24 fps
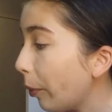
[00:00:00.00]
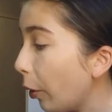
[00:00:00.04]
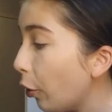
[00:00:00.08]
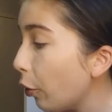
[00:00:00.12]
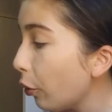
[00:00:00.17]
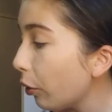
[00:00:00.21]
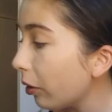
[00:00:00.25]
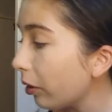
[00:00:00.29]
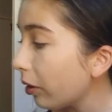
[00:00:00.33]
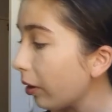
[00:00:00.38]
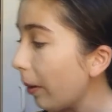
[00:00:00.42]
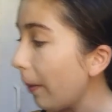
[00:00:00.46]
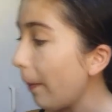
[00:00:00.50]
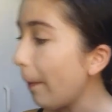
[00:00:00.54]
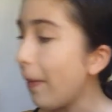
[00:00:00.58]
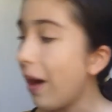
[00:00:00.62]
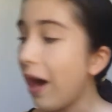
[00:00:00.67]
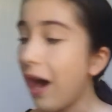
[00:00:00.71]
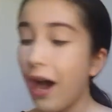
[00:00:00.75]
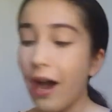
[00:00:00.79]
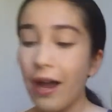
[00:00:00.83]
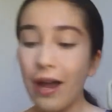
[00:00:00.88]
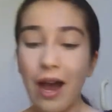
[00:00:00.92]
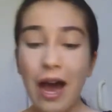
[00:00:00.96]
both
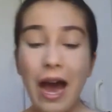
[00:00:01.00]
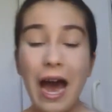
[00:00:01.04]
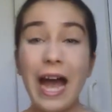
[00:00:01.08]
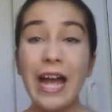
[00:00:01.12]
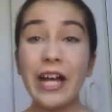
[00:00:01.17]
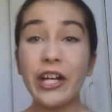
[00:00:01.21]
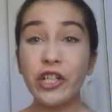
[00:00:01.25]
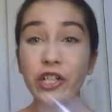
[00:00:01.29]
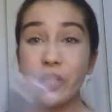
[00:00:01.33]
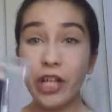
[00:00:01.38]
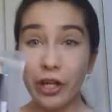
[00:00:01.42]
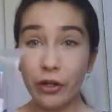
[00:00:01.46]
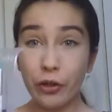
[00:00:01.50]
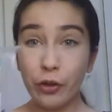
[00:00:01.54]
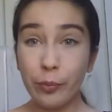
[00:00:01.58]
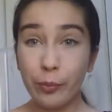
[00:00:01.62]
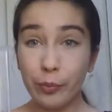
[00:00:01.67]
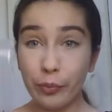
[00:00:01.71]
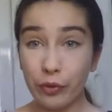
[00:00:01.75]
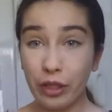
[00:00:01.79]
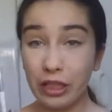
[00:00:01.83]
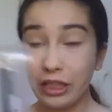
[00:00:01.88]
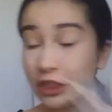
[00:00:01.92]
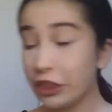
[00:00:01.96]
my
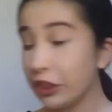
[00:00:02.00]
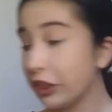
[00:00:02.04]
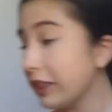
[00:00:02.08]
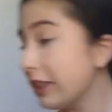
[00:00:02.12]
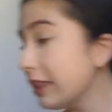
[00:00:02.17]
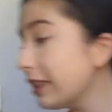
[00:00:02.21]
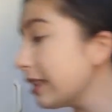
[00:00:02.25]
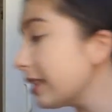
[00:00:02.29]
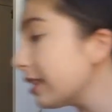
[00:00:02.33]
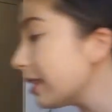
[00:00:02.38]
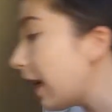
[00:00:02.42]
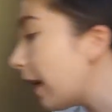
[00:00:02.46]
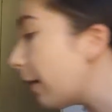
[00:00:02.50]
eyeshadow brushes,